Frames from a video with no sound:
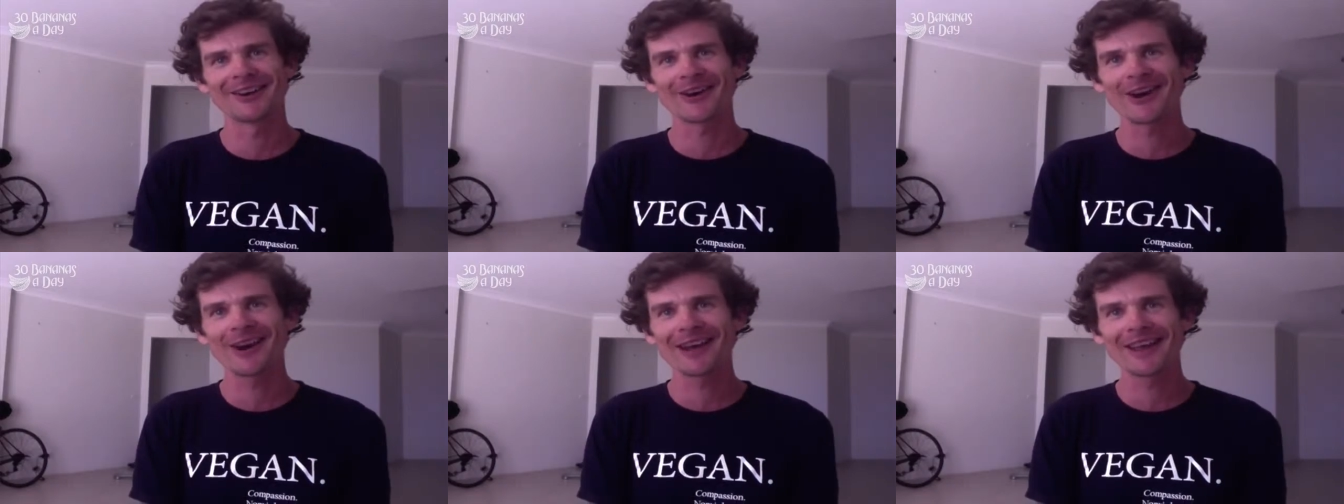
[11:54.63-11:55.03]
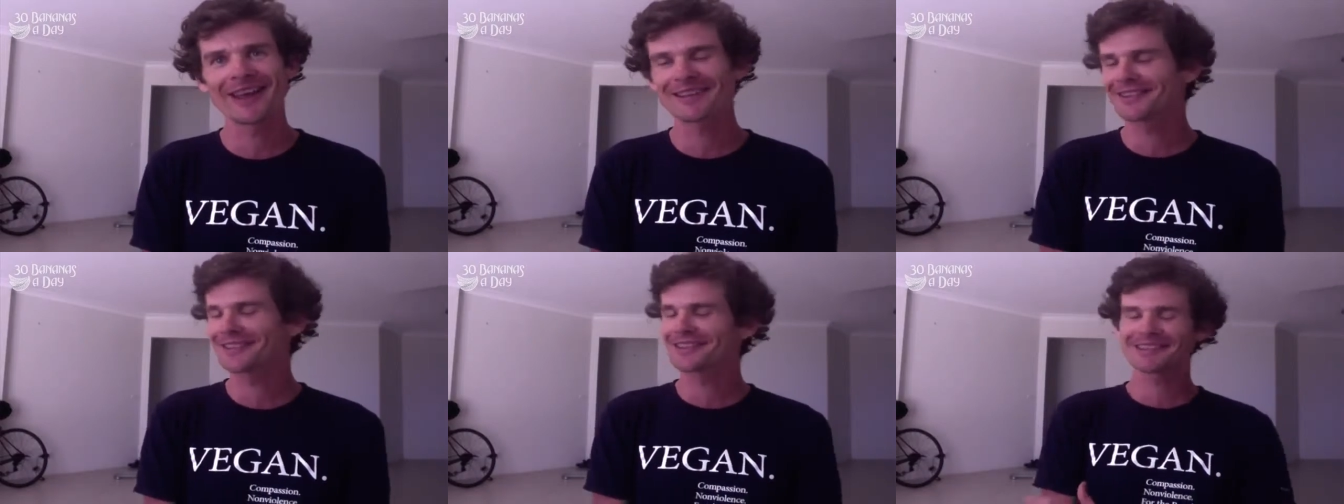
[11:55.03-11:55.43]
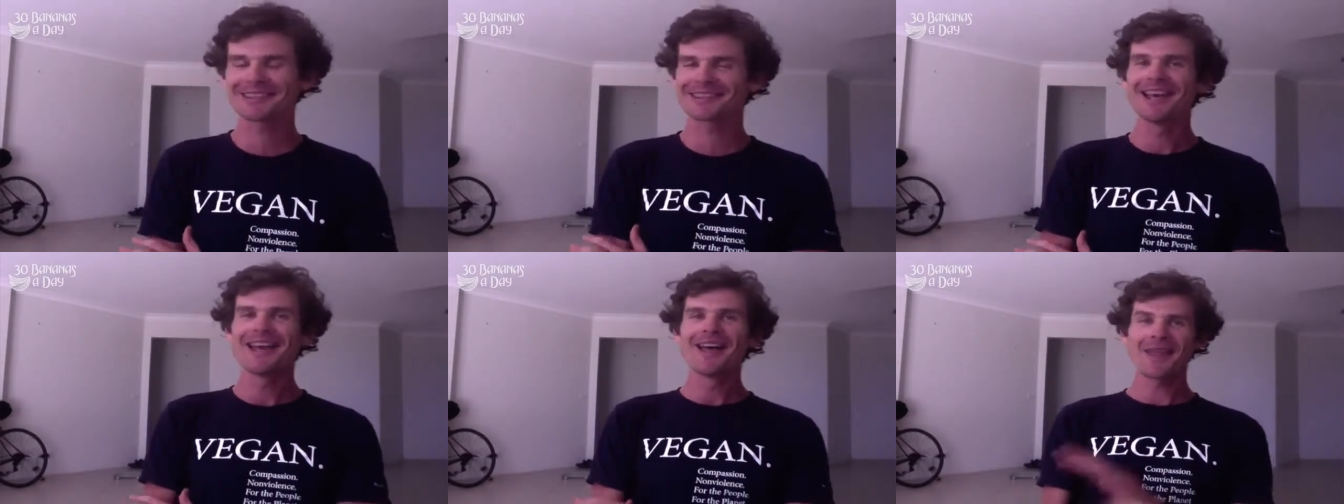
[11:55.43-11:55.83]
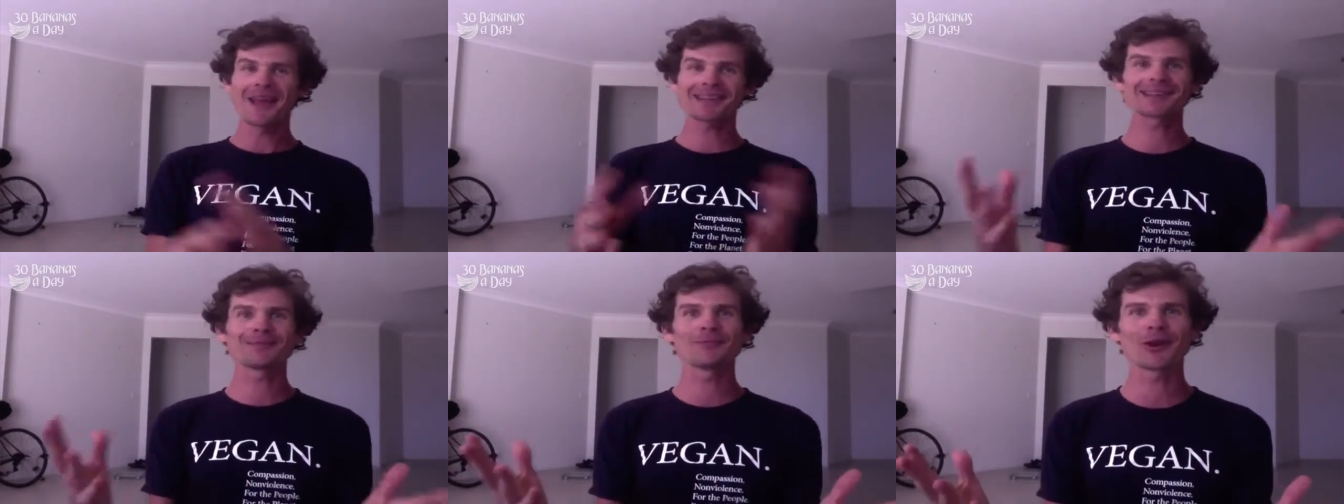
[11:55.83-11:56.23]
All right, that's this.
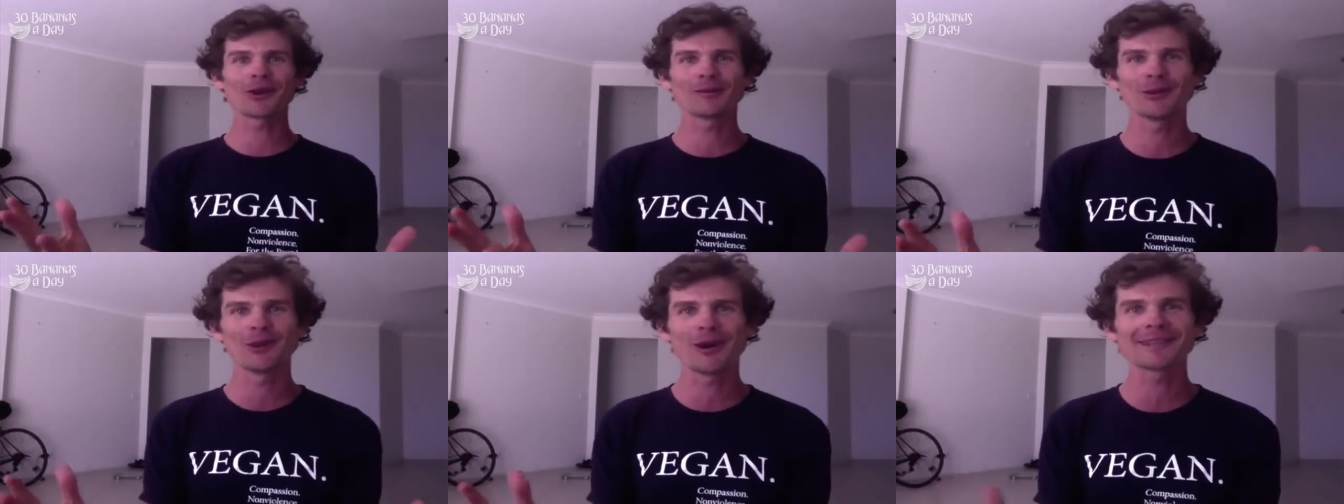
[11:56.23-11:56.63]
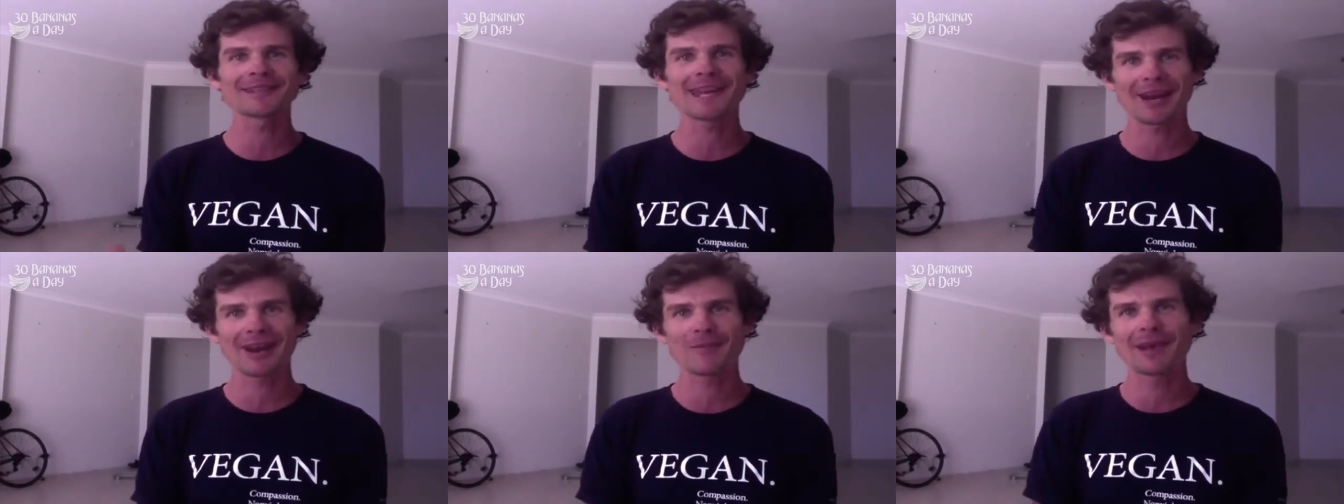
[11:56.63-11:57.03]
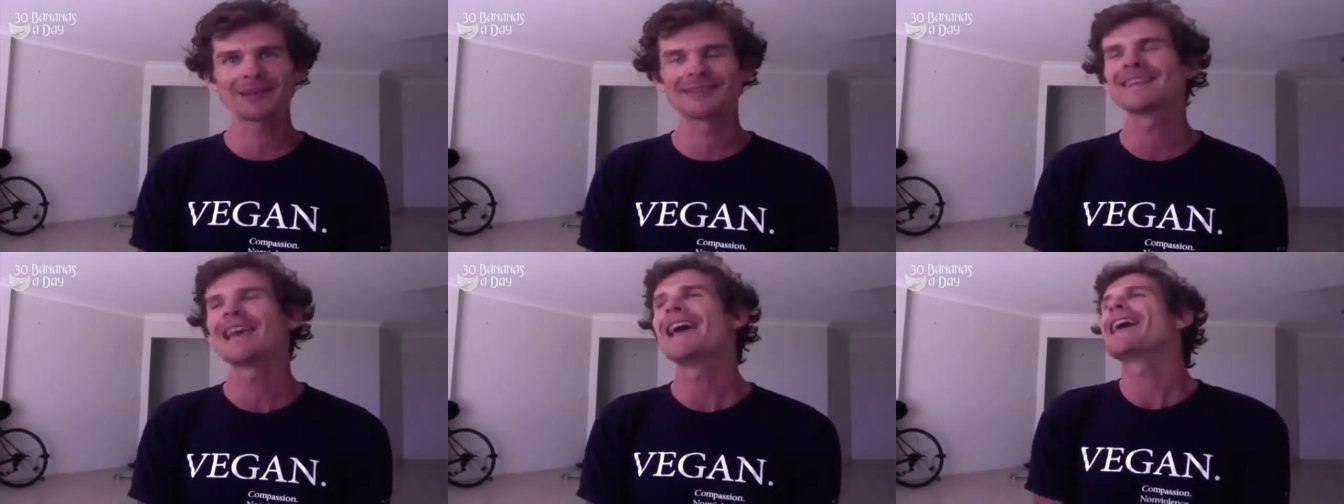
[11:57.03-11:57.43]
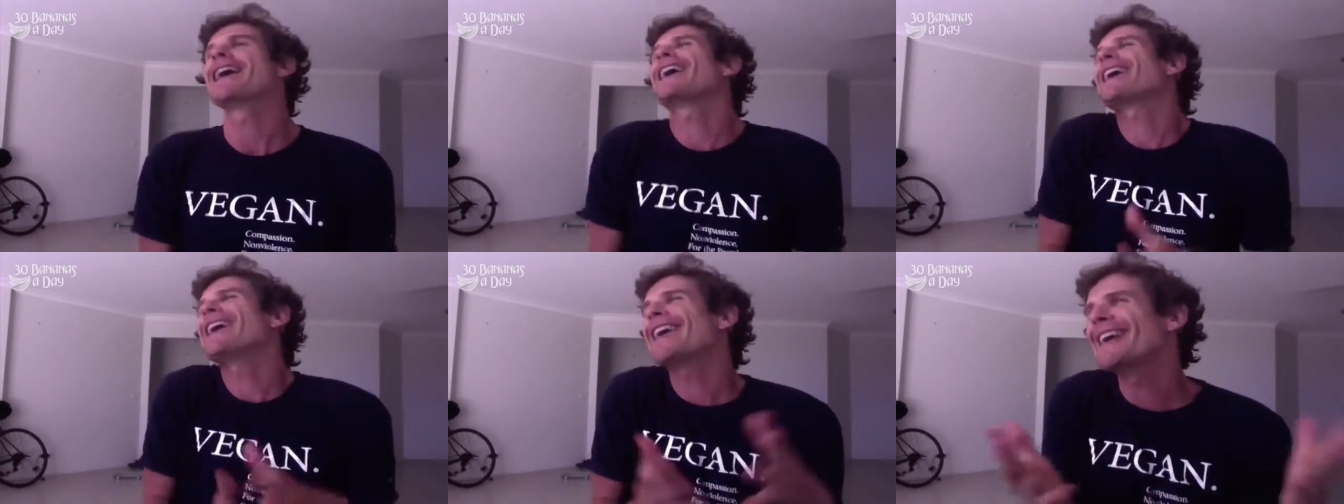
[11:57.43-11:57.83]
That's the bottom line. Take a message.
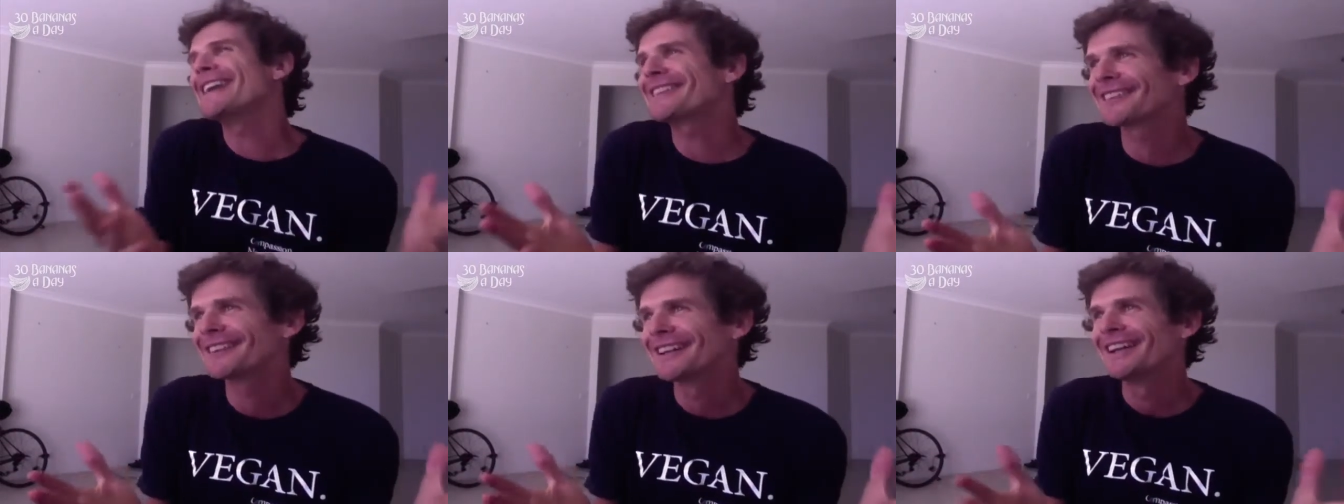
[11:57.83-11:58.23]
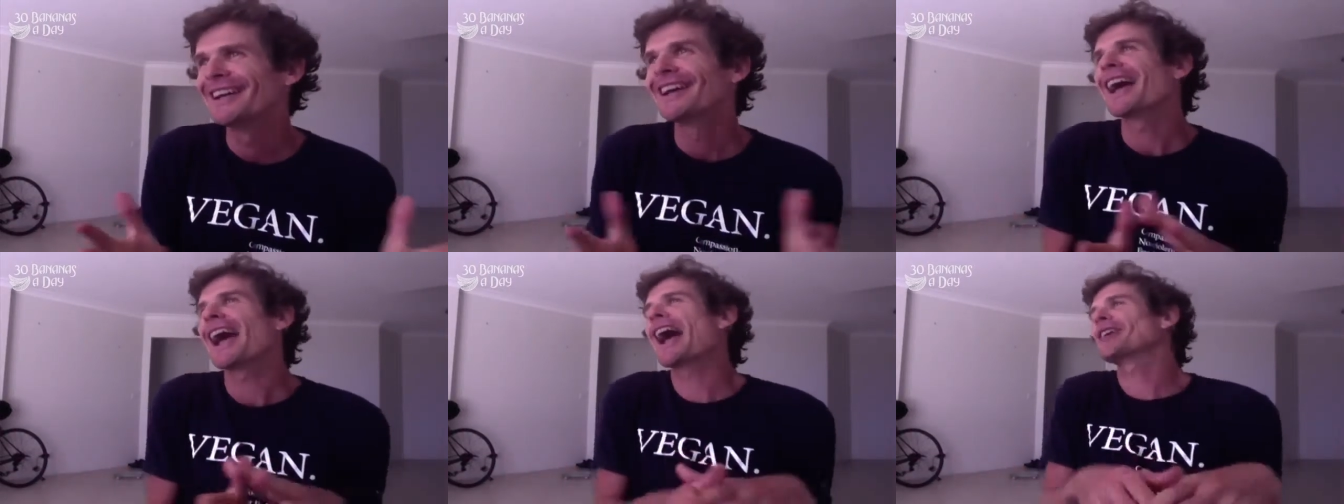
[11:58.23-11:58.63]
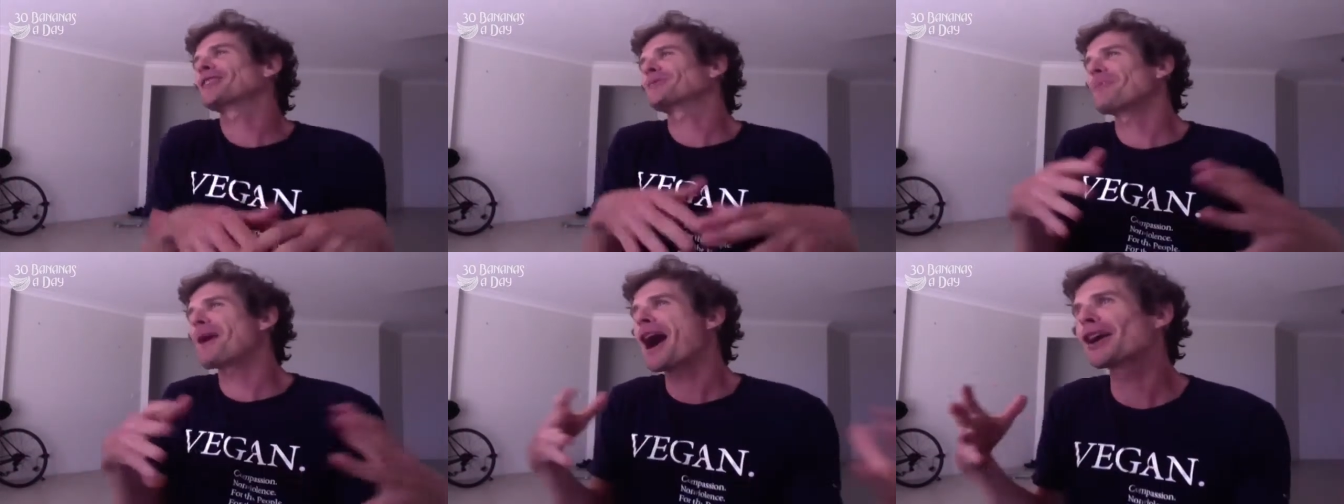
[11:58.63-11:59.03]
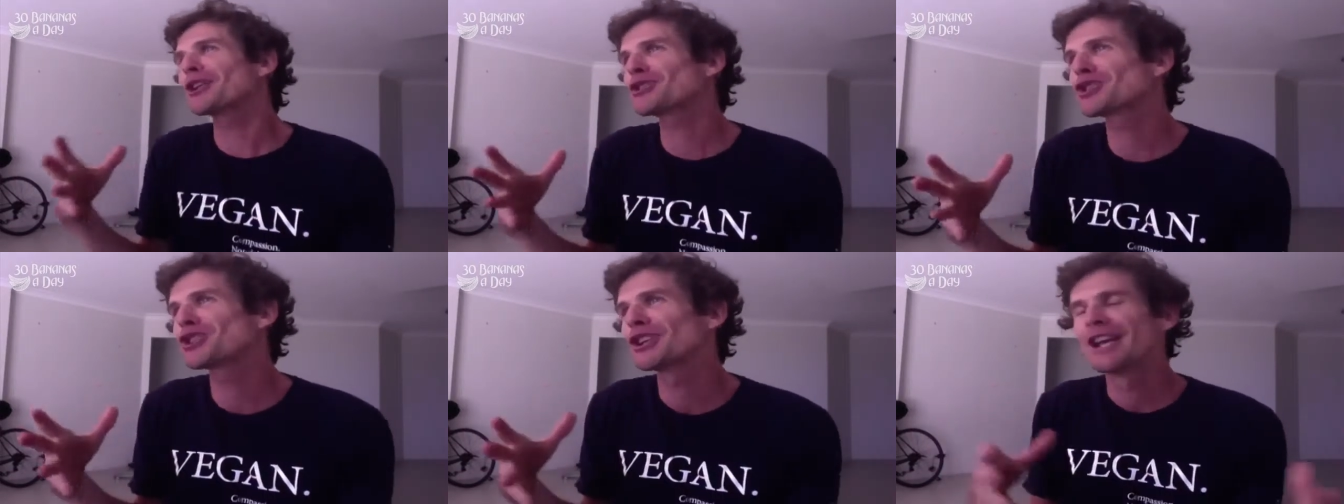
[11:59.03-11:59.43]
Eat as
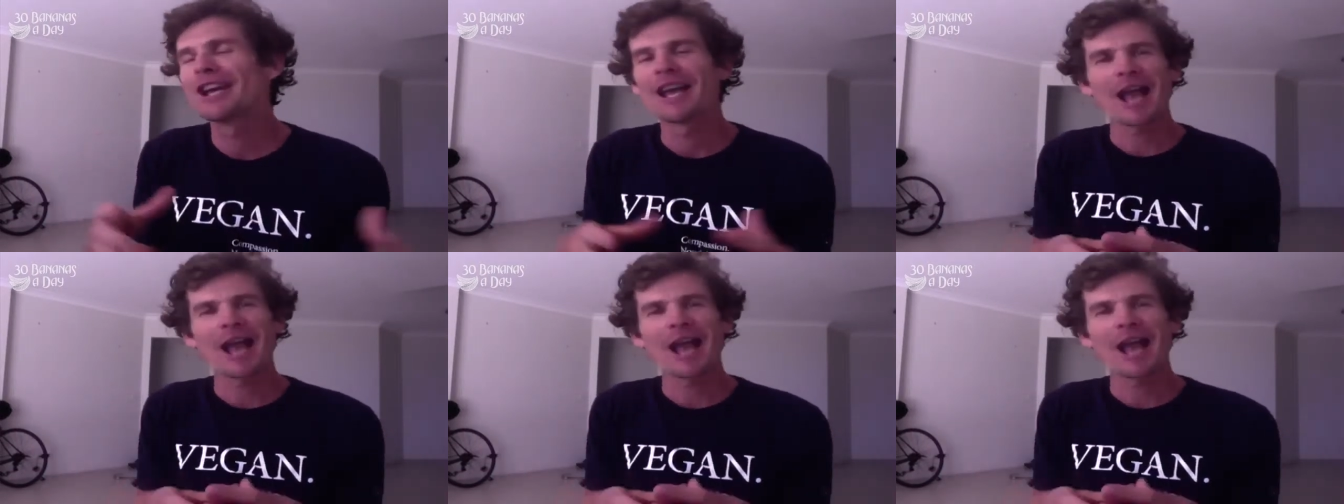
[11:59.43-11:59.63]
much